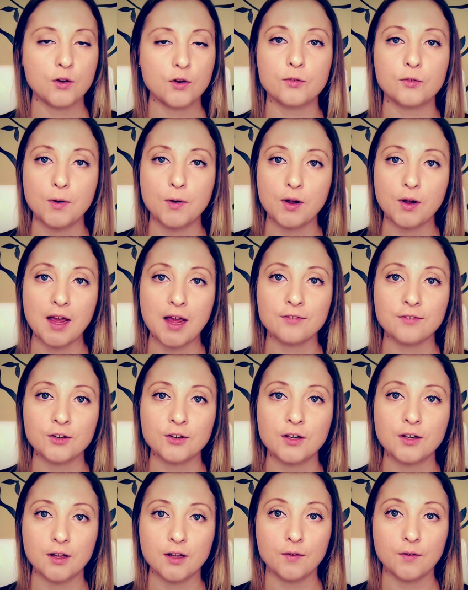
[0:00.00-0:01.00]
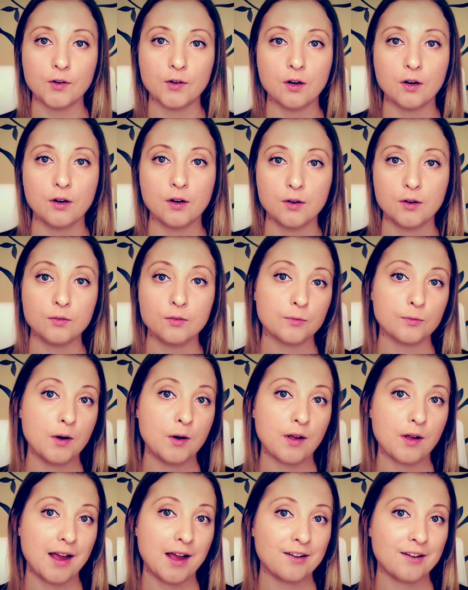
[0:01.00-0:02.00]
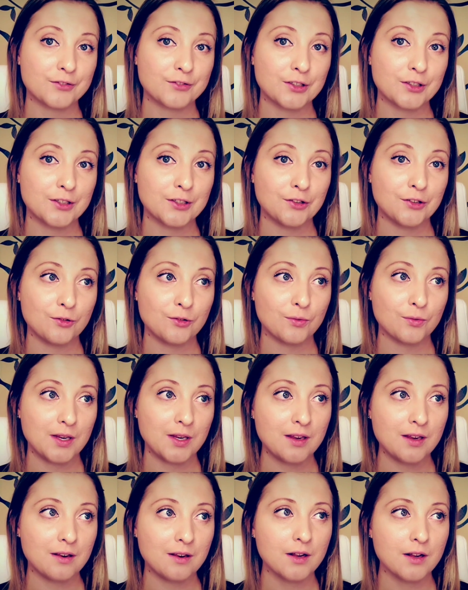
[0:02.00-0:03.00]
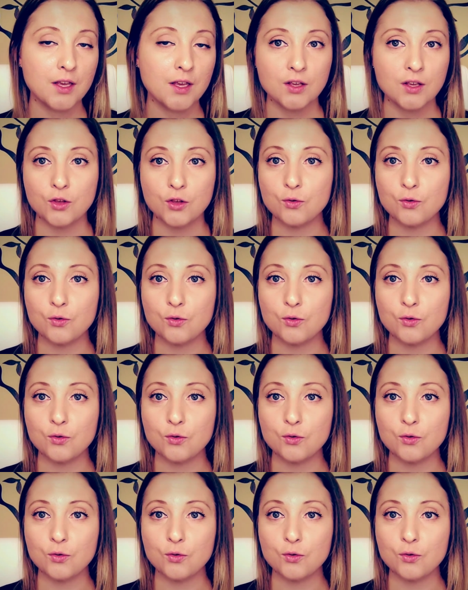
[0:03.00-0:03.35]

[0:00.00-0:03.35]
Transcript: You smoke after you get out of a car. You smoke after you eat.